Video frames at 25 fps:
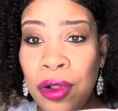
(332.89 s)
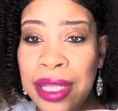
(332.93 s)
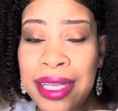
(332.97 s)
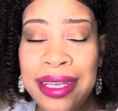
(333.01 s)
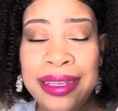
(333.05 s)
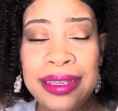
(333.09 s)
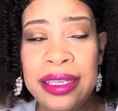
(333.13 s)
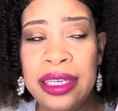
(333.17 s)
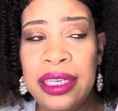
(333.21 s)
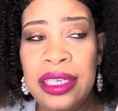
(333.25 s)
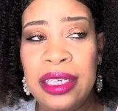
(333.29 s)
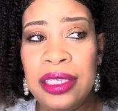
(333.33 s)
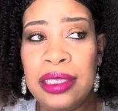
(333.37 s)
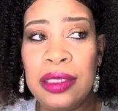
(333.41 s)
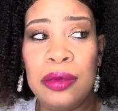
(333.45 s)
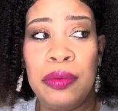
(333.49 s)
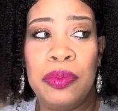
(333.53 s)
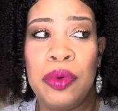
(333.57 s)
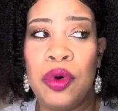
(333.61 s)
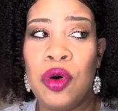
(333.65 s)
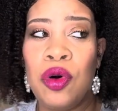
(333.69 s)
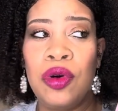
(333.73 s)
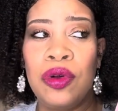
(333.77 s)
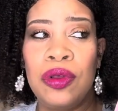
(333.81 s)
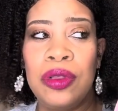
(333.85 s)
It is a
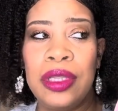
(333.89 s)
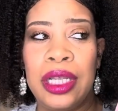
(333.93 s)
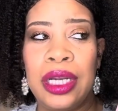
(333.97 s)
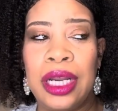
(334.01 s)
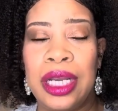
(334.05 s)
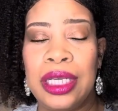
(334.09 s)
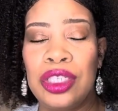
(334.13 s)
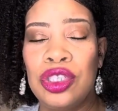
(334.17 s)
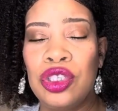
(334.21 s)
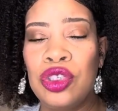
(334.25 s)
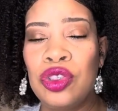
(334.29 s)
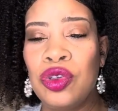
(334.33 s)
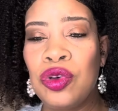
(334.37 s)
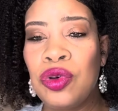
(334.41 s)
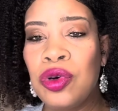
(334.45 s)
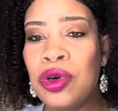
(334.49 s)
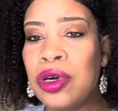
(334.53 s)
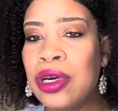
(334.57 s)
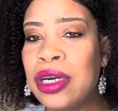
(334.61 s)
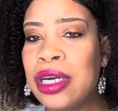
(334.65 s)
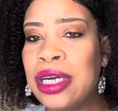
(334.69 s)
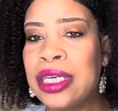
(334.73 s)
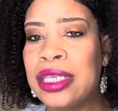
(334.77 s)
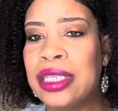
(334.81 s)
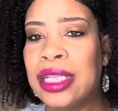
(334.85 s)
bowl that I
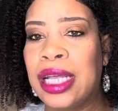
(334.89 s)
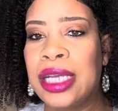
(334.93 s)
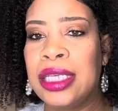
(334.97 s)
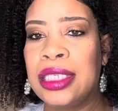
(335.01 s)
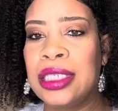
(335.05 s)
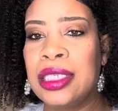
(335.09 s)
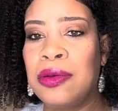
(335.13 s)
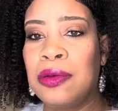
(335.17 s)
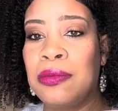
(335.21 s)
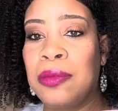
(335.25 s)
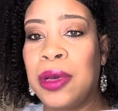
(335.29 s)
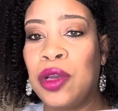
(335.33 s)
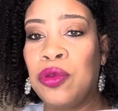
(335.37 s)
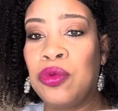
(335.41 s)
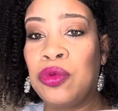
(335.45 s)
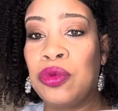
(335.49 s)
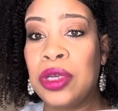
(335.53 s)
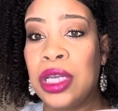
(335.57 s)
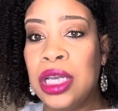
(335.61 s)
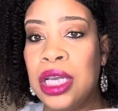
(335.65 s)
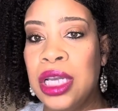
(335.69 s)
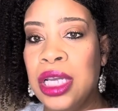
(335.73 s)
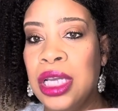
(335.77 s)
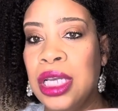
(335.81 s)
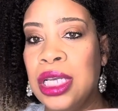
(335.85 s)
store like some of my
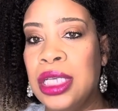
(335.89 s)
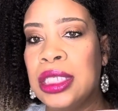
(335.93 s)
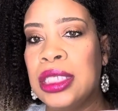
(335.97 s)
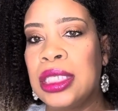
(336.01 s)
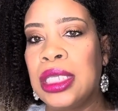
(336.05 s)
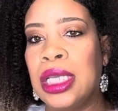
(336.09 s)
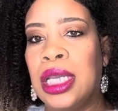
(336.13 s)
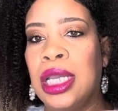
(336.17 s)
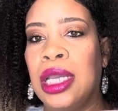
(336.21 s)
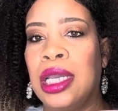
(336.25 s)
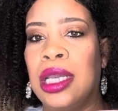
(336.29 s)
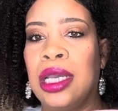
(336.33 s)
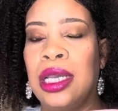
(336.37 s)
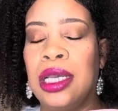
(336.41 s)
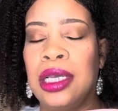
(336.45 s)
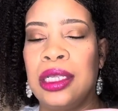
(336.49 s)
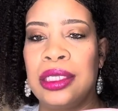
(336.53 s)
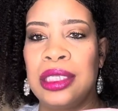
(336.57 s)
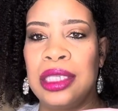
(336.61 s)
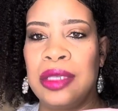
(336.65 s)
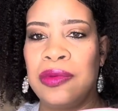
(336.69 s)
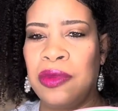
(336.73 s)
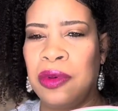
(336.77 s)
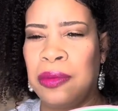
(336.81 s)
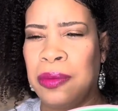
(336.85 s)
rings and
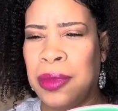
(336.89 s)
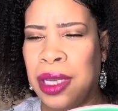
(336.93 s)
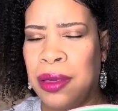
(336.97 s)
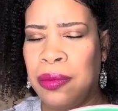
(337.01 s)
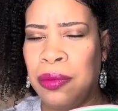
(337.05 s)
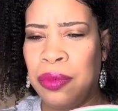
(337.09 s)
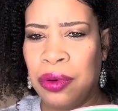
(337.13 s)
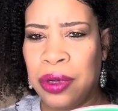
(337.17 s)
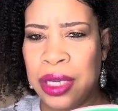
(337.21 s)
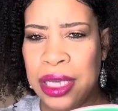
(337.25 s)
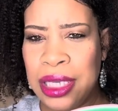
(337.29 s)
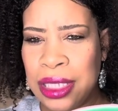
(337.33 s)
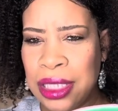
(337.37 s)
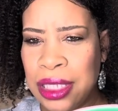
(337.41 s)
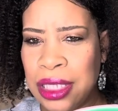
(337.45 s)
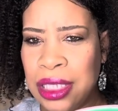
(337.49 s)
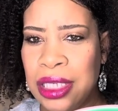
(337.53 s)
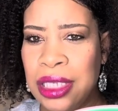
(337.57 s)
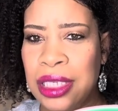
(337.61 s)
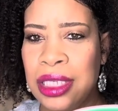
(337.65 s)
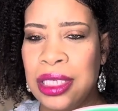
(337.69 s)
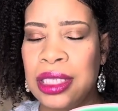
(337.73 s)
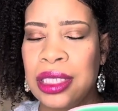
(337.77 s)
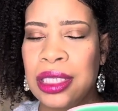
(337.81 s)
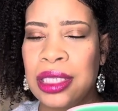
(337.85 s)
some of my
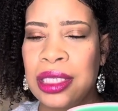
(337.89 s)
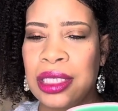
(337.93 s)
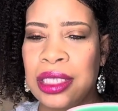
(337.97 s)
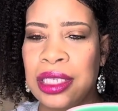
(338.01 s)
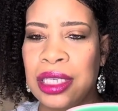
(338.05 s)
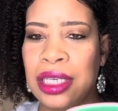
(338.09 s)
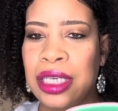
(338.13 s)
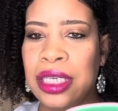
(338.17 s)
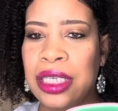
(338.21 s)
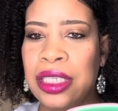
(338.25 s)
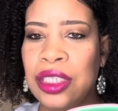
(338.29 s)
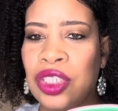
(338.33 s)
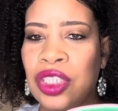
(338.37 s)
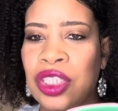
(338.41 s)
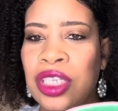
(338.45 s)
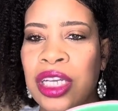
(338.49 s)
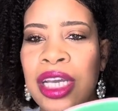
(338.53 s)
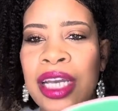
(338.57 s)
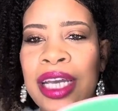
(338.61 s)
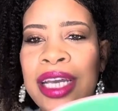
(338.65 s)
bracelets and such.